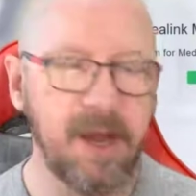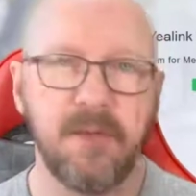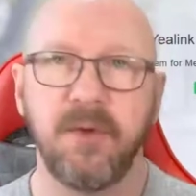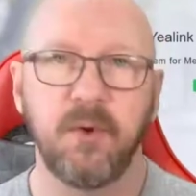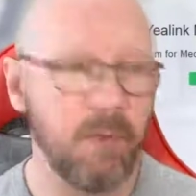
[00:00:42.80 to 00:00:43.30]

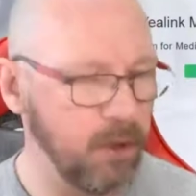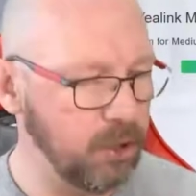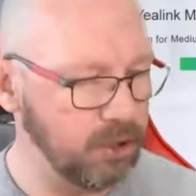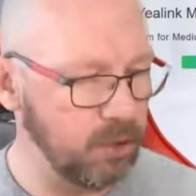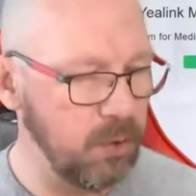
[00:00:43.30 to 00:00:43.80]
the remote
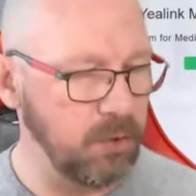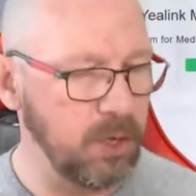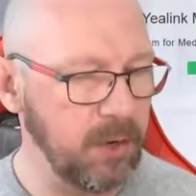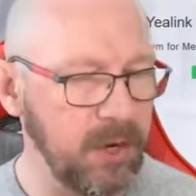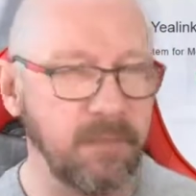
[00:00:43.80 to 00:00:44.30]
control
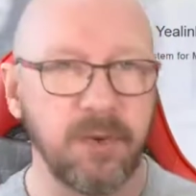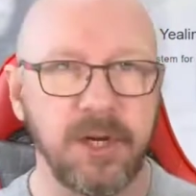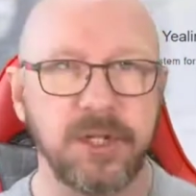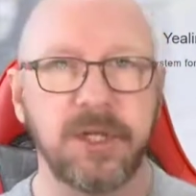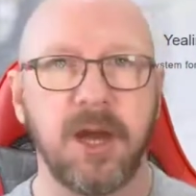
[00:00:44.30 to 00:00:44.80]
unit,
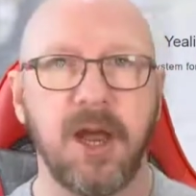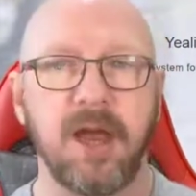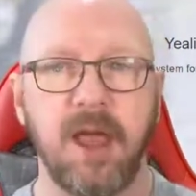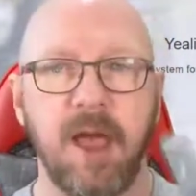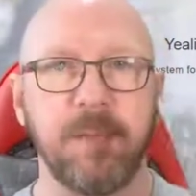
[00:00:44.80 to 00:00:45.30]
which
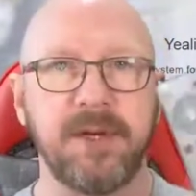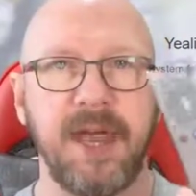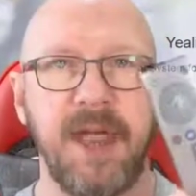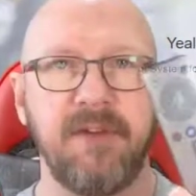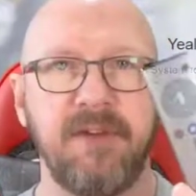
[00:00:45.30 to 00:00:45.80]
I happen to
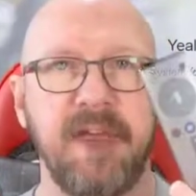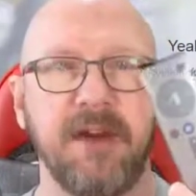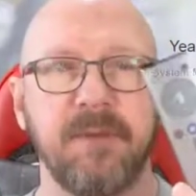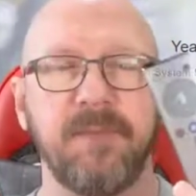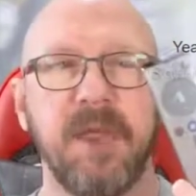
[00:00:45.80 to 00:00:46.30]
have here.